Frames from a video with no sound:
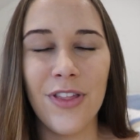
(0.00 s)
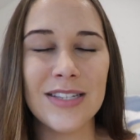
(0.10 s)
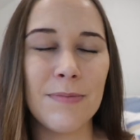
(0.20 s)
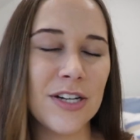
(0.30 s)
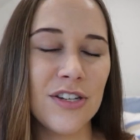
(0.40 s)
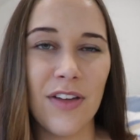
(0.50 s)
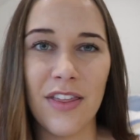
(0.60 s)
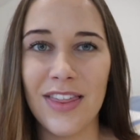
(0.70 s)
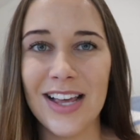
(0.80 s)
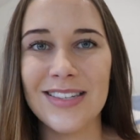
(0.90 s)
There's a bunch of
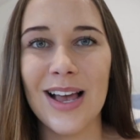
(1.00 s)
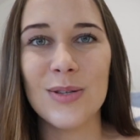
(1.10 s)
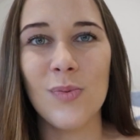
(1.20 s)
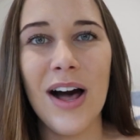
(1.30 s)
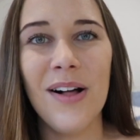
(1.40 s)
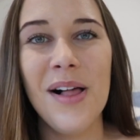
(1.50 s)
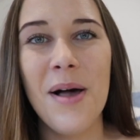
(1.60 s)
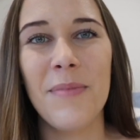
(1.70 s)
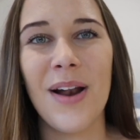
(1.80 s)
other things as well,